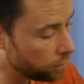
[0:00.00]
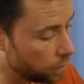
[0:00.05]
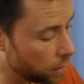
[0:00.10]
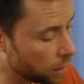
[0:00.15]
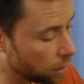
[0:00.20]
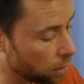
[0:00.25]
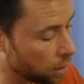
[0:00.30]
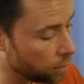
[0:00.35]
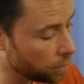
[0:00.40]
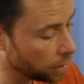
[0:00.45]
very
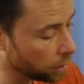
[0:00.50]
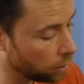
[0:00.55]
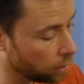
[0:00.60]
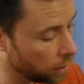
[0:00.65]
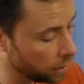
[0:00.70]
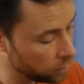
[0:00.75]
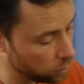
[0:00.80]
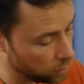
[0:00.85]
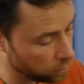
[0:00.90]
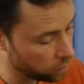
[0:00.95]
common at
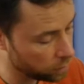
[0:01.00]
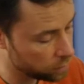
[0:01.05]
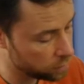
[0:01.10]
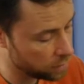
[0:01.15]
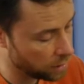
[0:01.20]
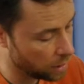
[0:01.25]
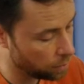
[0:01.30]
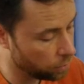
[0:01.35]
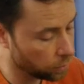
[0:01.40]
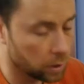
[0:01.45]
all. I do have a
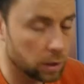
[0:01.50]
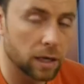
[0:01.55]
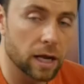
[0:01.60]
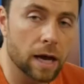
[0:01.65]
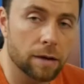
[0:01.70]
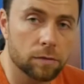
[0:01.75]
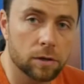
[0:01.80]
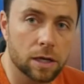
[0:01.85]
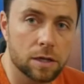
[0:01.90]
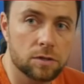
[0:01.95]
sample
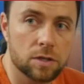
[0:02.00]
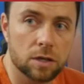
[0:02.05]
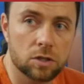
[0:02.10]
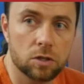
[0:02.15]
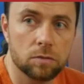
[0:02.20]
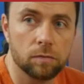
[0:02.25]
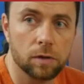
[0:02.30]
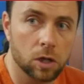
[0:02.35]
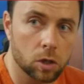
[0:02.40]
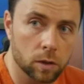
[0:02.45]
cadaver
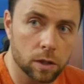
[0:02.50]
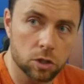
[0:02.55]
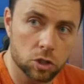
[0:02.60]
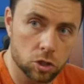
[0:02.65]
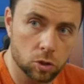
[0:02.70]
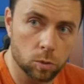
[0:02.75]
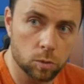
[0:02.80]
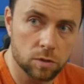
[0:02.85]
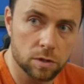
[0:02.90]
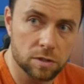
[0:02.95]
dissection video that
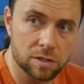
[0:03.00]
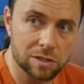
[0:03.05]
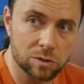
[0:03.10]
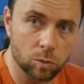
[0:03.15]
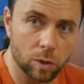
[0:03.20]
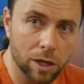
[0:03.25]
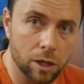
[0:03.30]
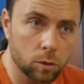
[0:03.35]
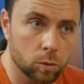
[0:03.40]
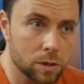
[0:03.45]
shows this as
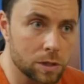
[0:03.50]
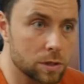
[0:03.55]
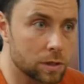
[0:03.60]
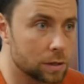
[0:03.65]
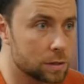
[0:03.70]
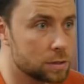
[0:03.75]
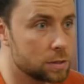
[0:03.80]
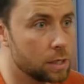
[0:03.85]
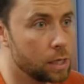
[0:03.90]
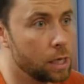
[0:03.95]
well, where you
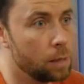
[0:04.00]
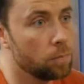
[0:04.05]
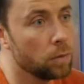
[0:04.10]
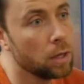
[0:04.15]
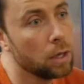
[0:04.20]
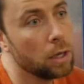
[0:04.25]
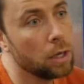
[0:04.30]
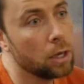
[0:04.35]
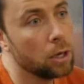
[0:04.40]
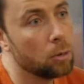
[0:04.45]
can see it.
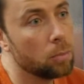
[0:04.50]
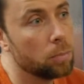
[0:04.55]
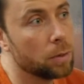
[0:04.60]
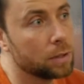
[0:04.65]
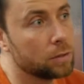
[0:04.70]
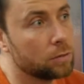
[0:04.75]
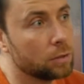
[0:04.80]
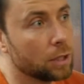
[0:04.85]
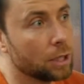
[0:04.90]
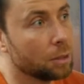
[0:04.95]

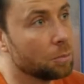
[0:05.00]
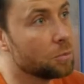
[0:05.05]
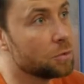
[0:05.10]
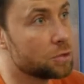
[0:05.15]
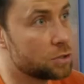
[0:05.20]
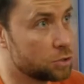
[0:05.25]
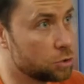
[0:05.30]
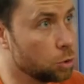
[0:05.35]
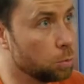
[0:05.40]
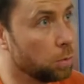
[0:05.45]
But uh,
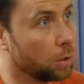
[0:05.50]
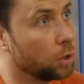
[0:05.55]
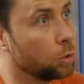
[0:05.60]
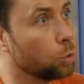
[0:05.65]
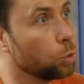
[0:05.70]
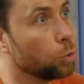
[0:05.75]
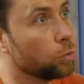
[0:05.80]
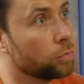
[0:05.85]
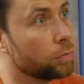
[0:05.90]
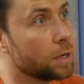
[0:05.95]
super
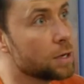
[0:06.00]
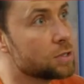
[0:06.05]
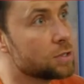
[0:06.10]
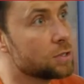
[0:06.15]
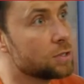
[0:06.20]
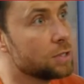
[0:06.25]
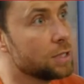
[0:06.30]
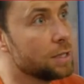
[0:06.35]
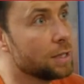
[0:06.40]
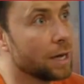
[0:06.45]
cool for us
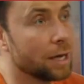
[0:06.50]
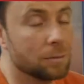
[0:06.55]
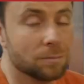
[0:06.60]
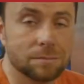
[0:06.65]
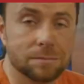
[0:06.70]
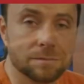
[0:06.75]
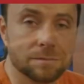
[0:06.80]
to see that.